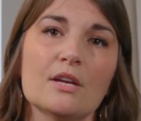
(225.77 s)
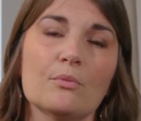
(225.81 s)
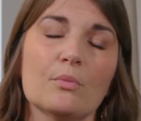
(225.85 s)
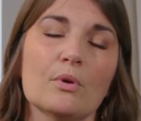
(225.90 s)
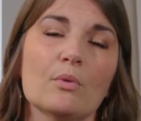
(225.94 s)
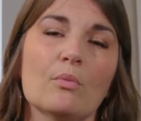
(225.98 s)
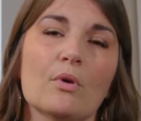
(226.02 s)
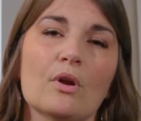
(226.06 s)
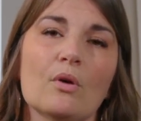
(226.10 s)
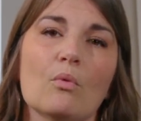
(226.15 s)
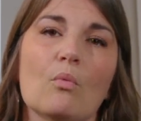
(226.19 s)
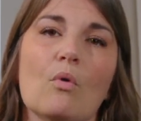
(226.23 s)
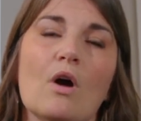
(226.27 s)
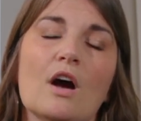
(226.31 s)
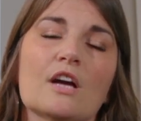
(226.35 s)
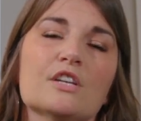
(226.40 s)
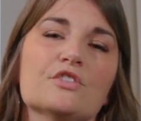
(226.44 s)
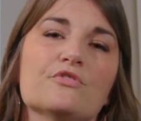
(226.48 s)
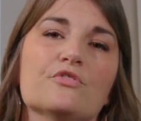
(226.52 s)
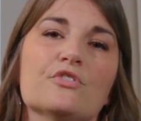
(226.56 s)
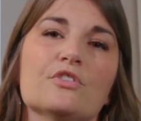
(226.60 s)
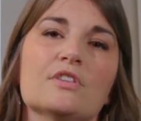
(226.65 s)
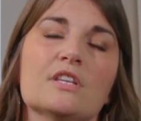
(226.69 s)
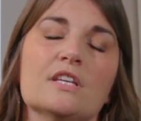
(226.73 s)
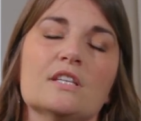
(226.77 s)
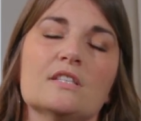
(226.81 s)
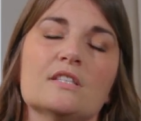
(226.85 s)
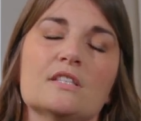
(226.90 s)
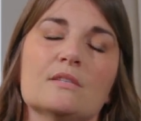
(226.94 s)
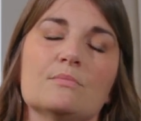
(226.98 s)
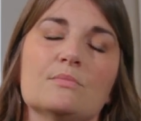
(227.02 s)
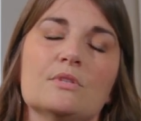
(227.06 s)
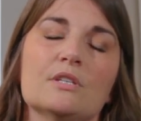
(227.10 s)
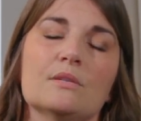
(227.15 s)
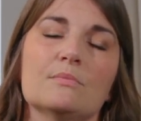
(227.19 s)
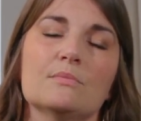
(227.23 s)
and we want to watch for these
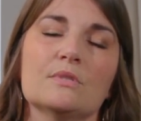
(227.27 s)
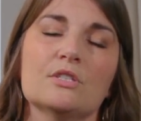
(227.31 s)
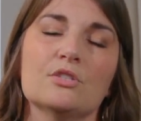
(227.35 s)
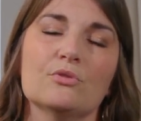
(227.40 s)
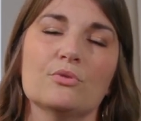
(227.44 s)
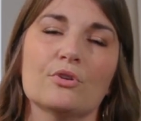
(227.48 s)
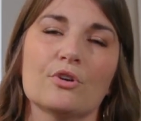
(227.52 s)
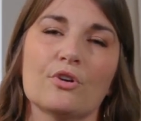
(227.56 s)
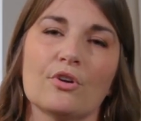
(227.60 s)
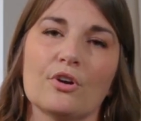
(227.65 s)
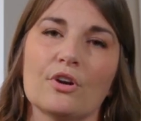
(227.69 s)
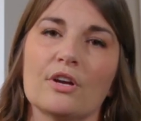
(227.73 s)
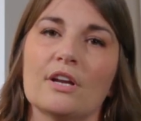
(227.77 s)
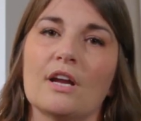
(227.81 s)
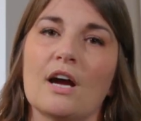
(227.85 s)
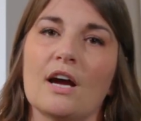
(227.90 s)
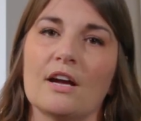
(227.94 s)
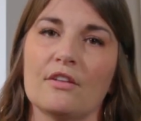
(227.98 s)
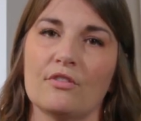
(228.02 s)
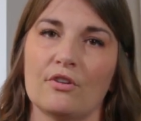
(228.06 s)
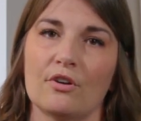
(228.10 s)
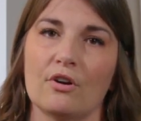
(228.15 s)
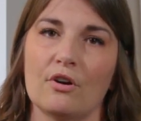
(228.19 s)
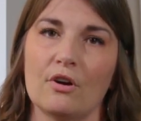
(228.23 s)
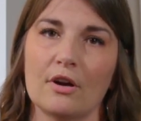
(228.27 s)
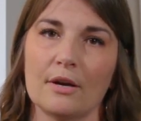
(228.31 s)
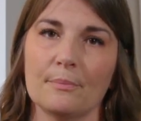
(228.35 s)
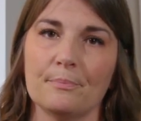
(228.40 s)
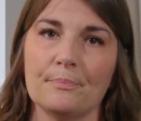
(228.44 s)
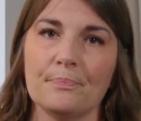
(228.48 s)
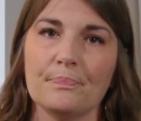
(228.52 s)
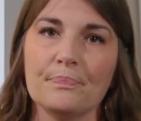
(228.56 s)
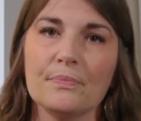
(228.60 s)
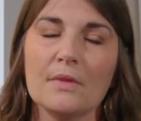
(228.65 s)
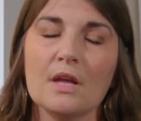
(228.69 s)
symptoms to occur in either arm.